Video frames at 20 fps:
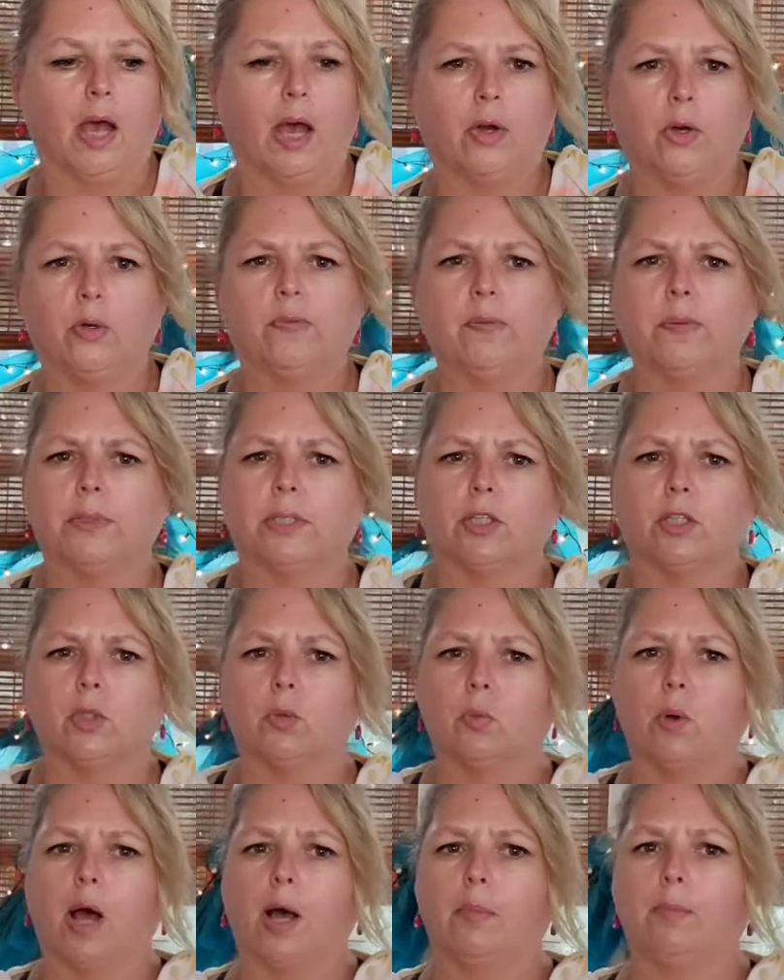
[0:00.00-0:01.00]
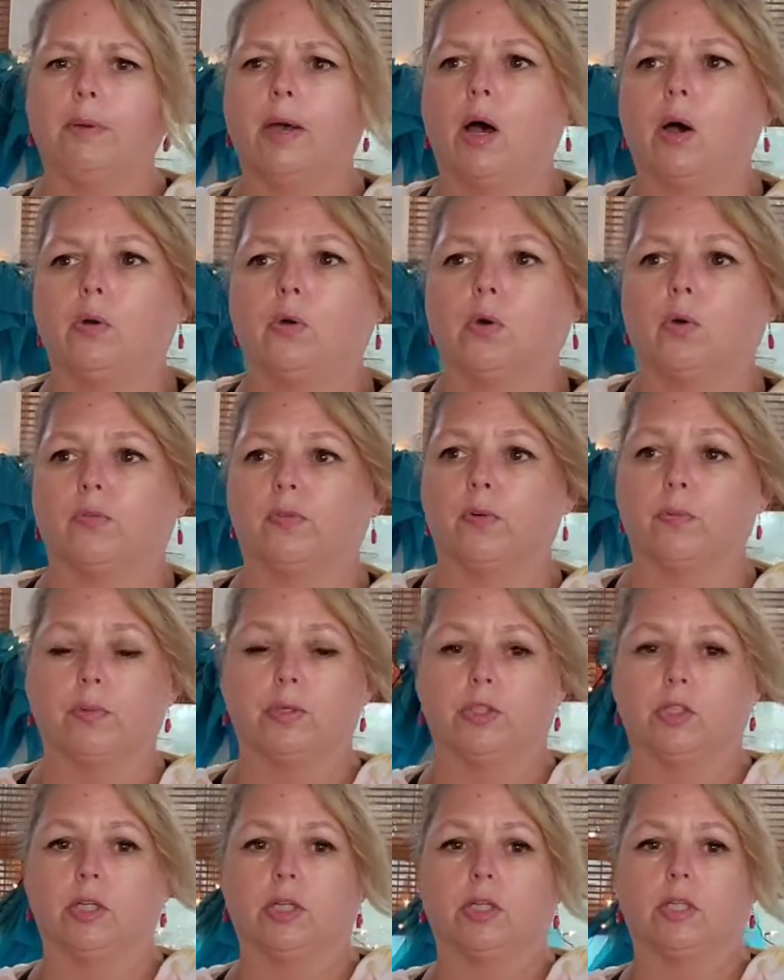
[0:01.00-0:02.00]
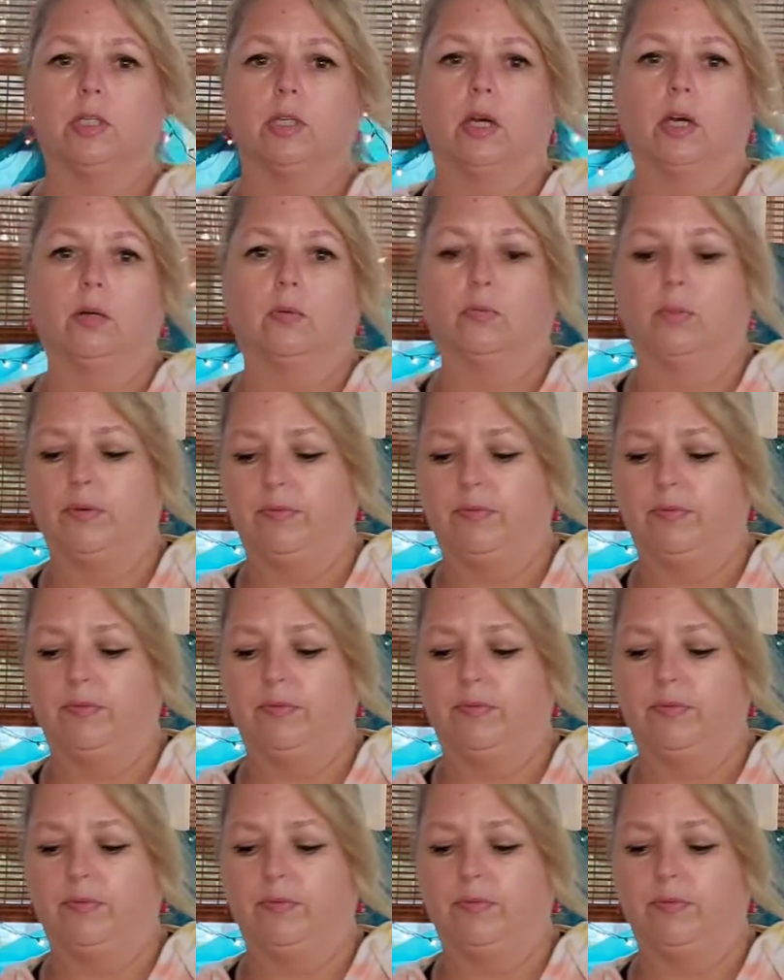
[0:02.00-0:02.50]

I don't know if it was a swap out or if it was just a uh,